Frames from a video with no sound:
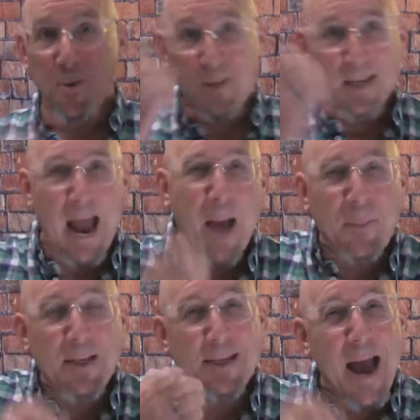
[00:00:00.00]
you
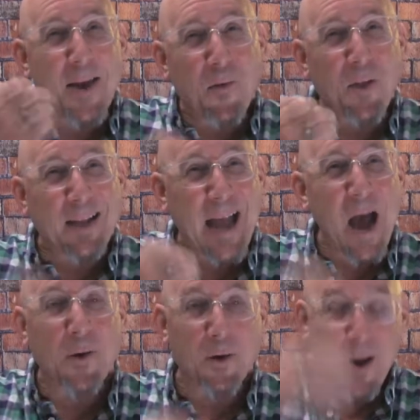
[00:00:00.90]
tap it down on the
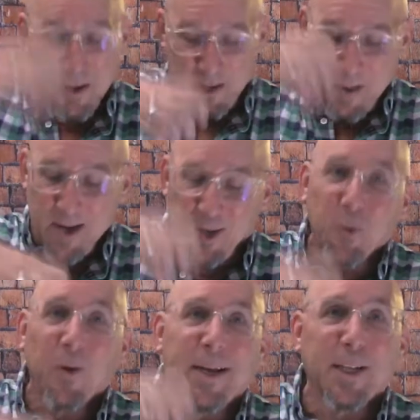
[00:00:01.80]
counter to make
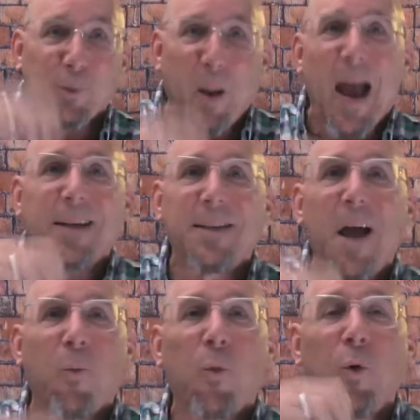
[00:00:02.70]
sure it gets packed
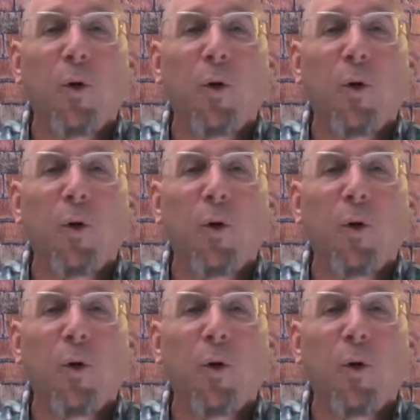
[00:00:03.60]
down real